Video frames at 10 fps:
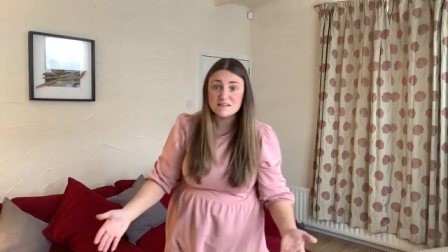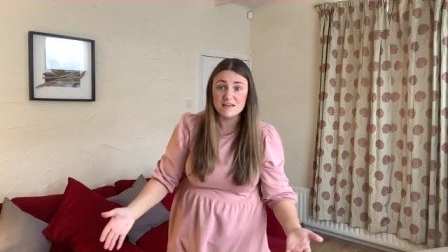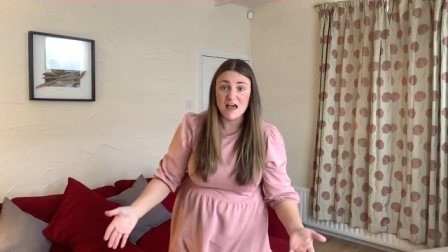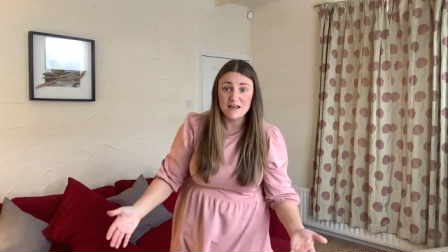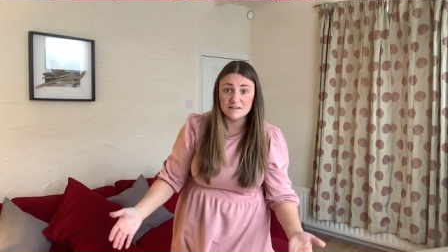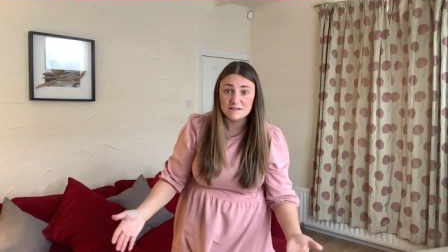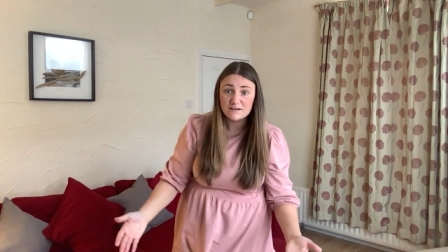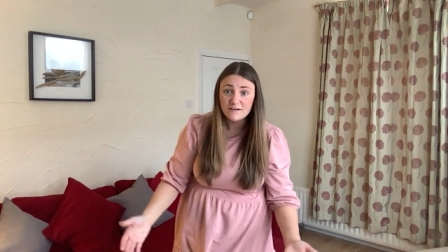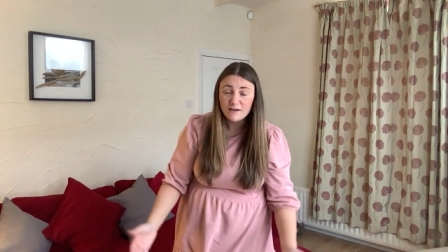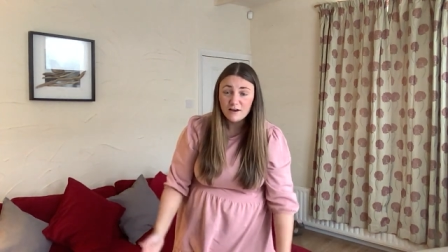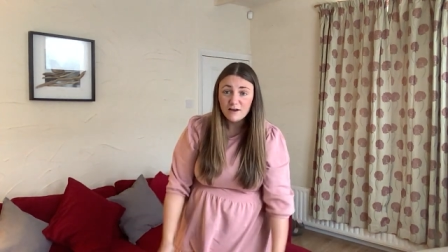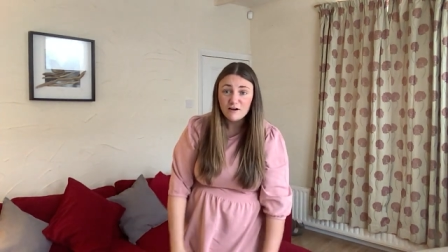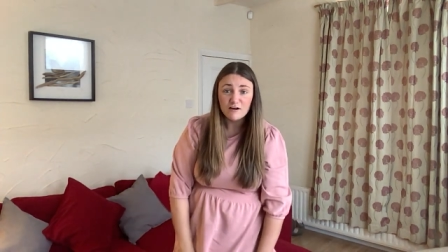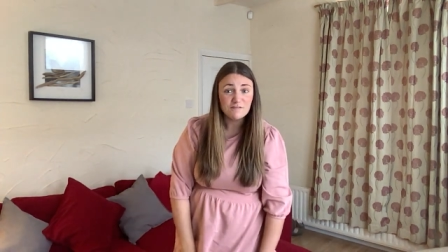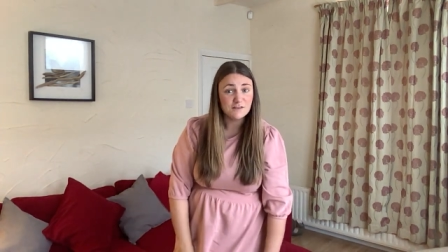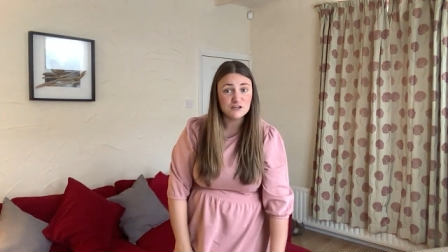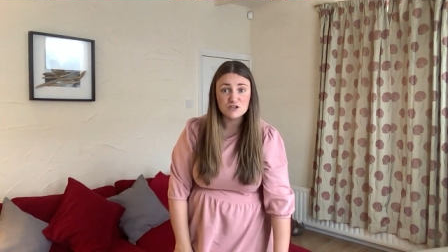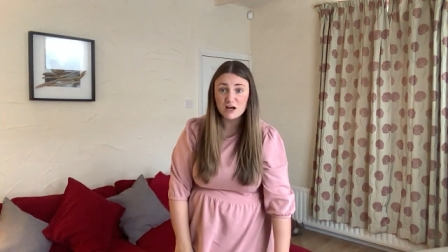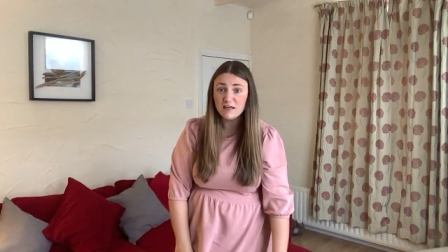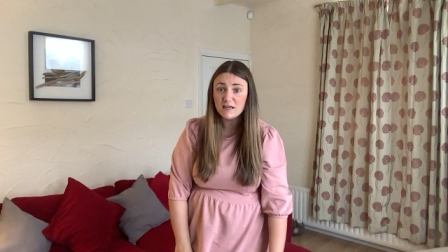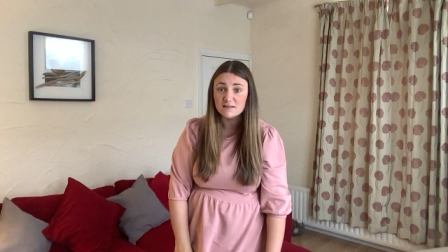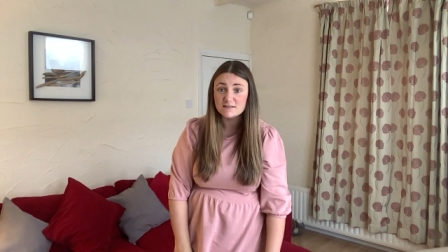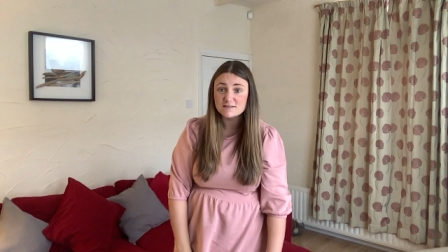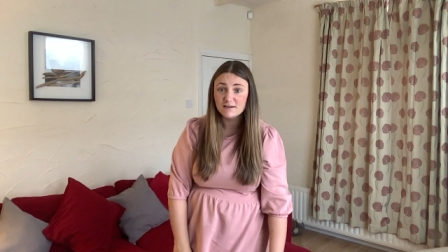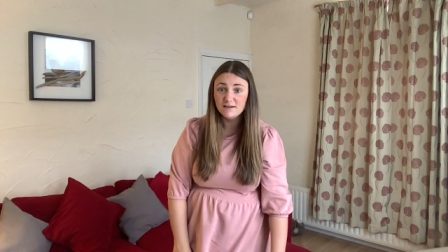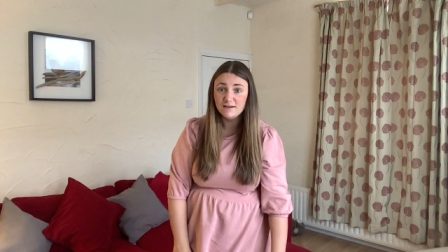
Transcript: the end of the giant.